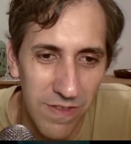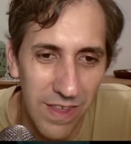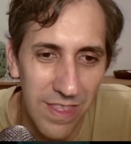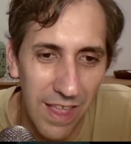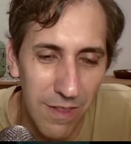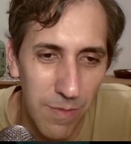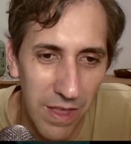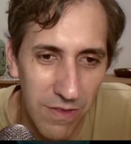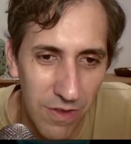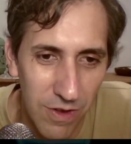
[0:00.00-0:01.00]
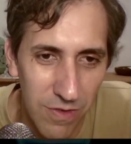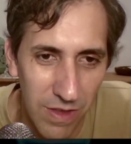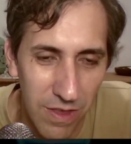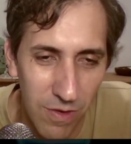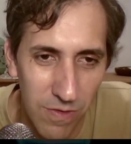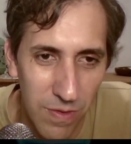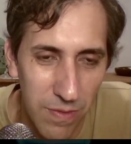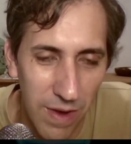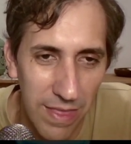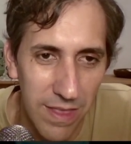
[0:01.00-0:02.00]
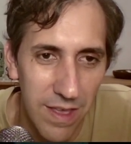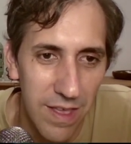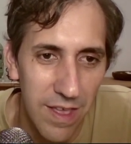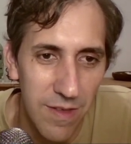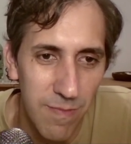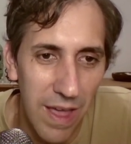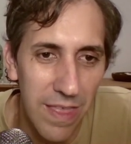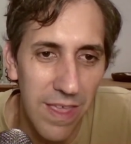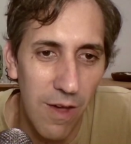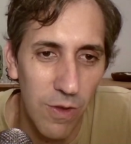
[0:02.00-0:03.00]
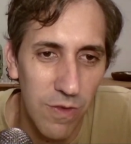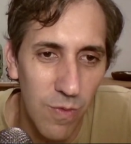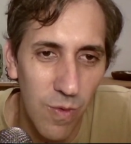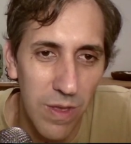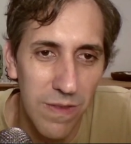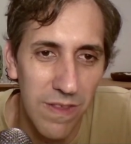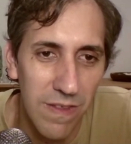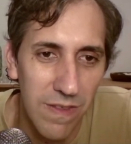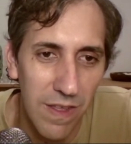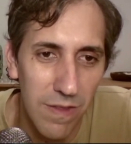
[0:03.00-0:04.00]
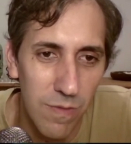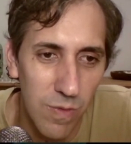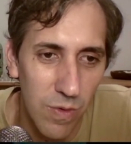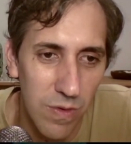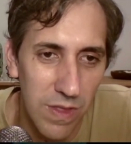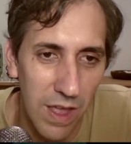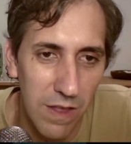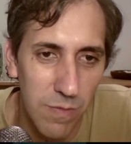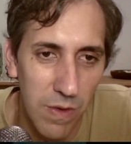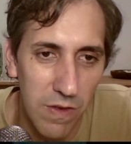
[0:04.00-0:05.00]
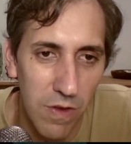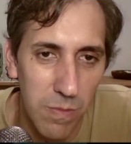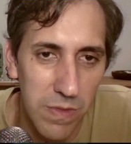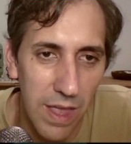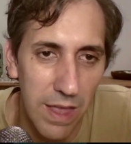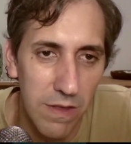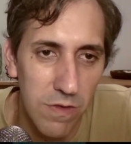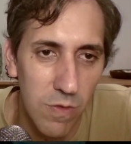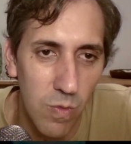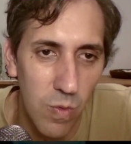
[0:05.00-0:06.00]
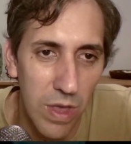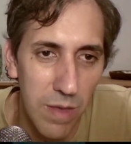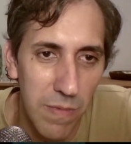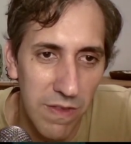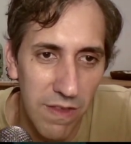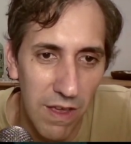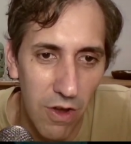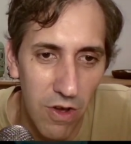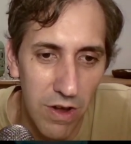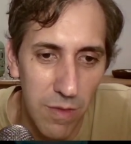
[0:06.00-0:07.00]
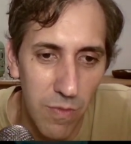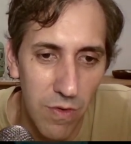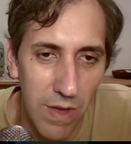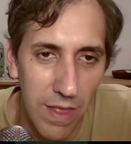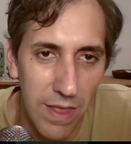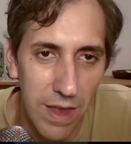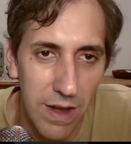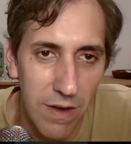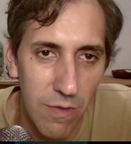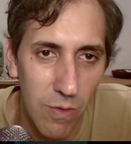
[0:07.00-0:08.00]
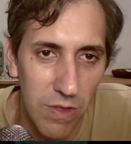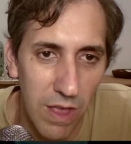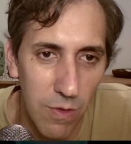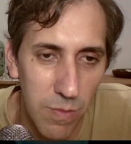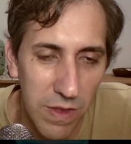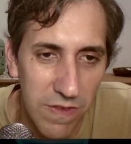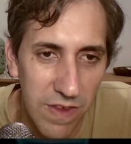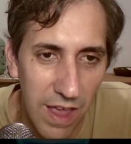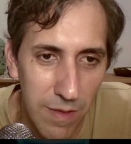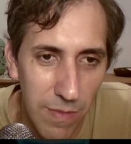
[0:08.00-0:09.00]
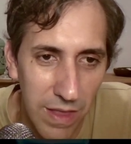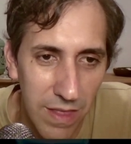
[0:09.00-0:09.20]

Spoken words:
C takes b is also a huge threat. My idea was queen c6, rook takes, bishop takes, queen b7, only move, and then rook d8 will be checkmate.